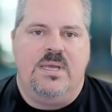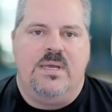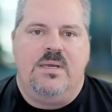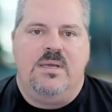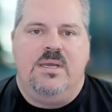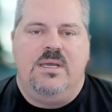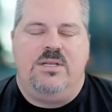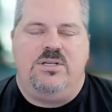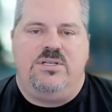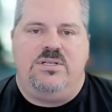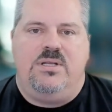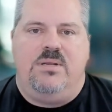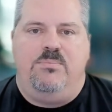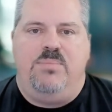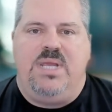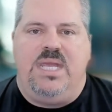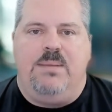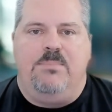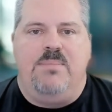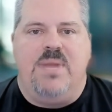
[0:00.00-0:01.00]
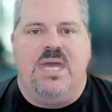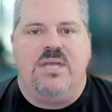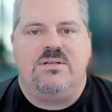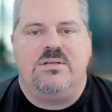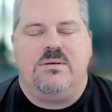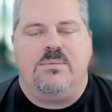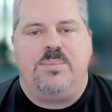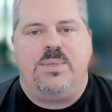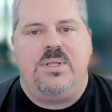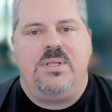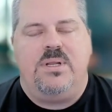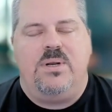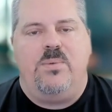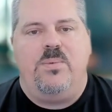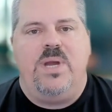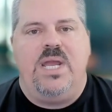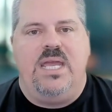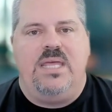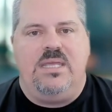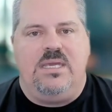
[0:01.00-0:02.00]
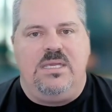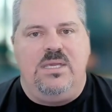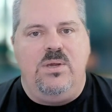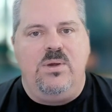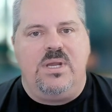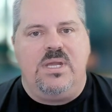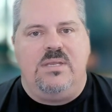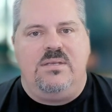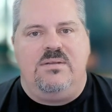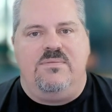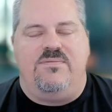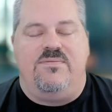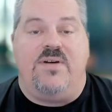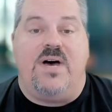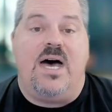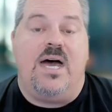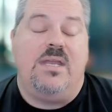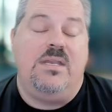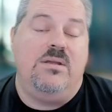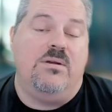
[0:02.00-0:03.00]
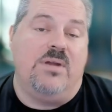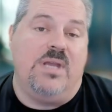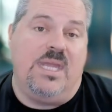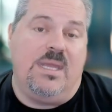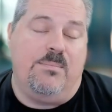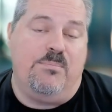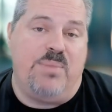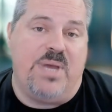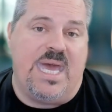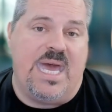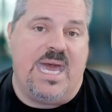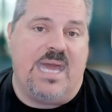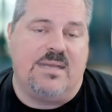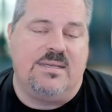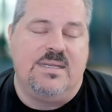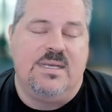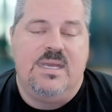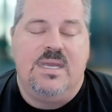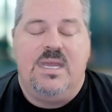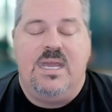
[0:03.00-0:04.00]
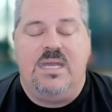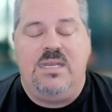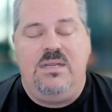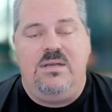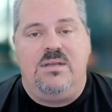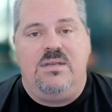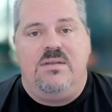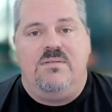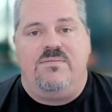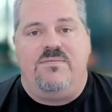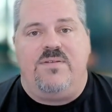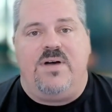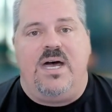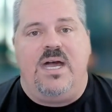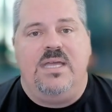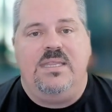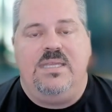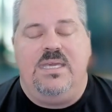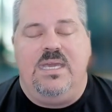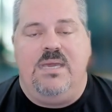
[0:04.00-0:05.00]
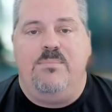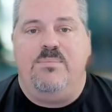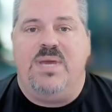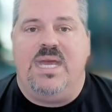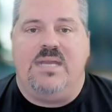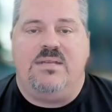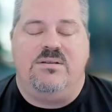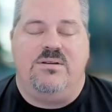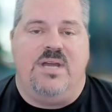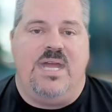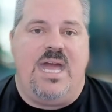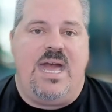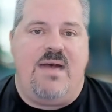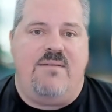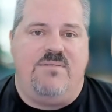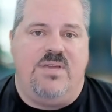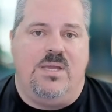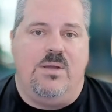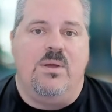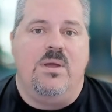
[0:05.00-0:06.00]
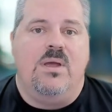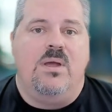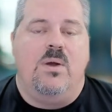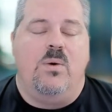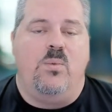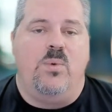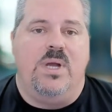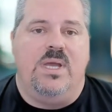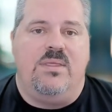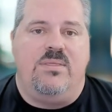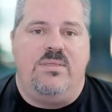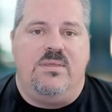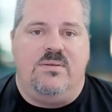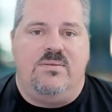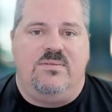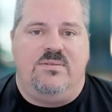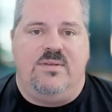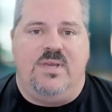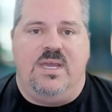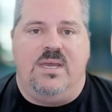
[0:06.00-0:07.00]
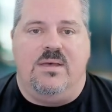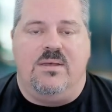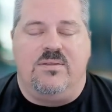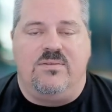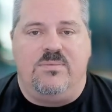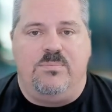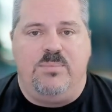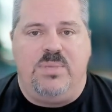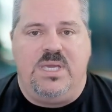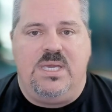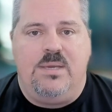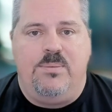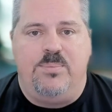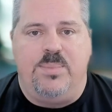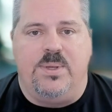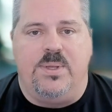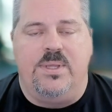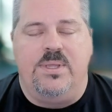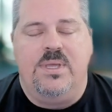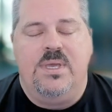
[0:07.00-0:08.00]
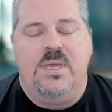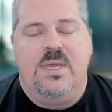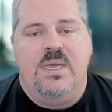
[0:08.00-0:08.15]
It should be measurable in a way that you can define your impact and you can define the impact you're having with salespeople.